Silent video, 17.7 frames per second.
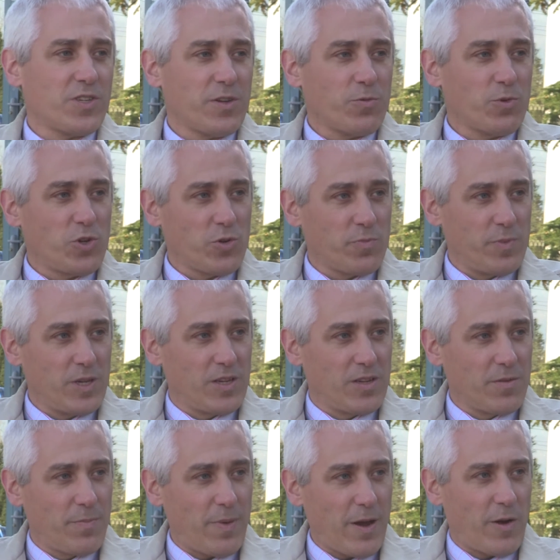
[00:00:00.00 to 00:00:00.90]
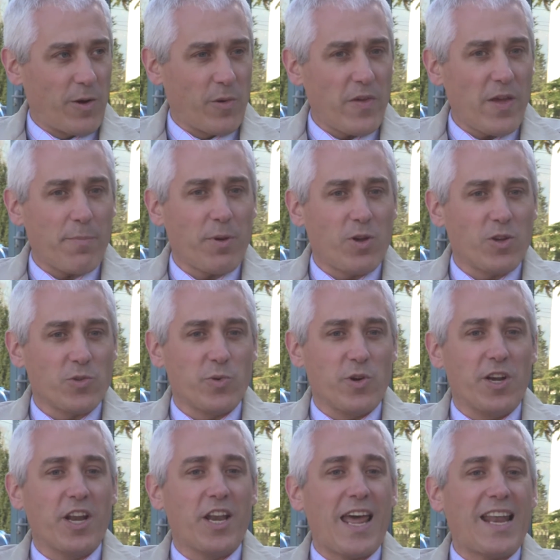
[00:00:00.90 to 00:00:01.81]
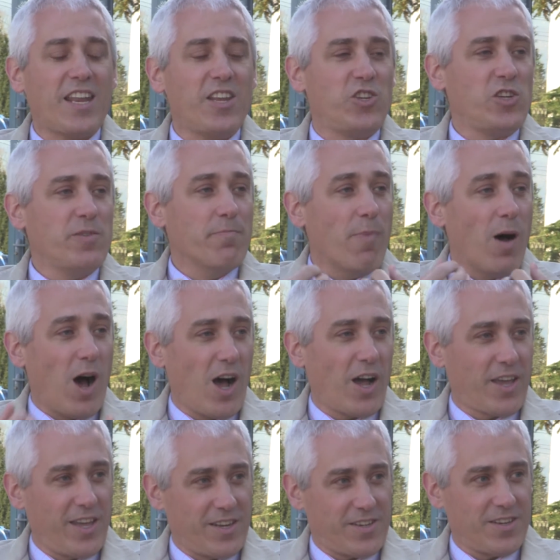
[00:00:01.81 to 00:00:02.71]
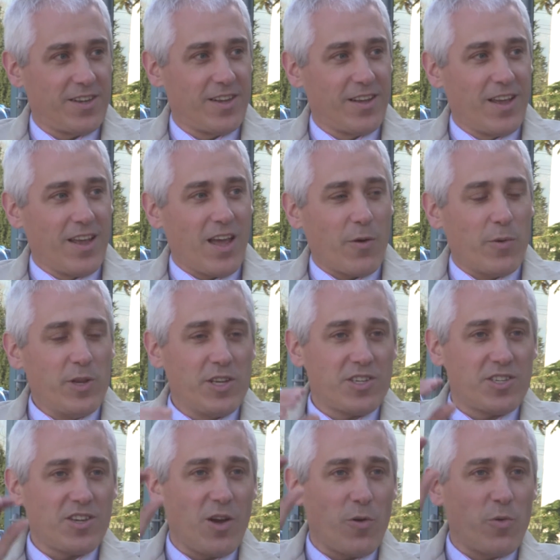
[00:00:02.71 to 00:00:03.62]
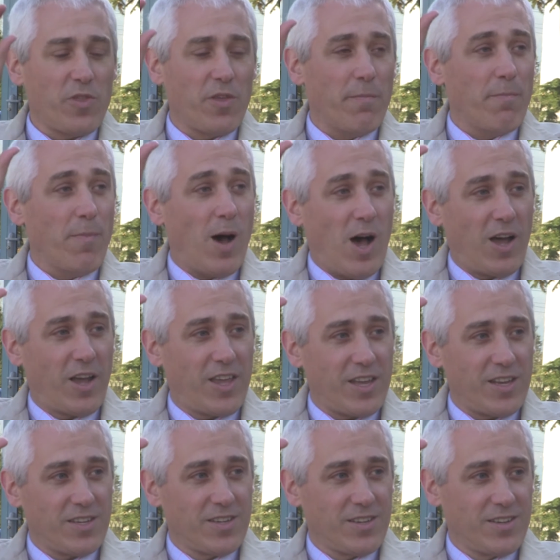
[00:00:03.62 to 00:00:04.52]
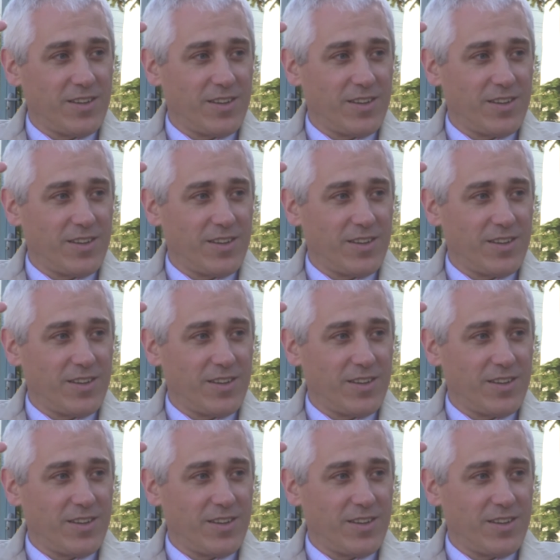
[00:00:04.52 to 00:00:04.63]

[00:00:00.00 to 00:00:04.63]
That we should be comparing with that, because we're in an energy market, and we need to start with the market